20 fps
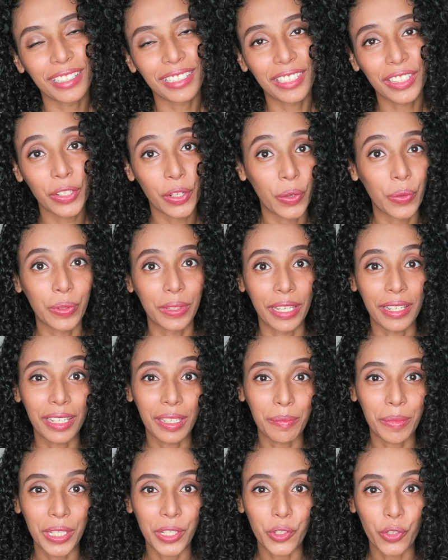you know,
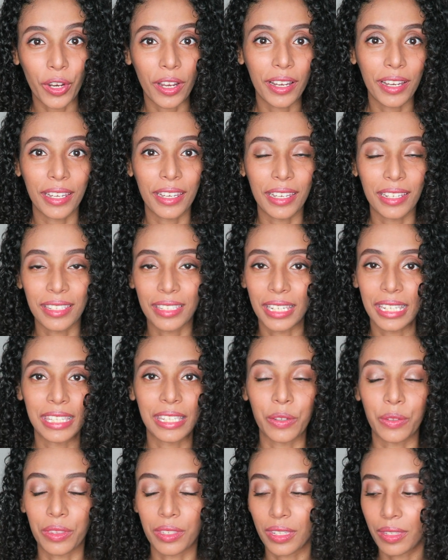letting me try and test
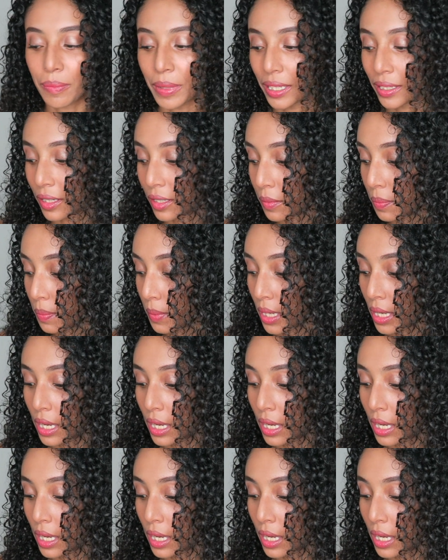out this makeup.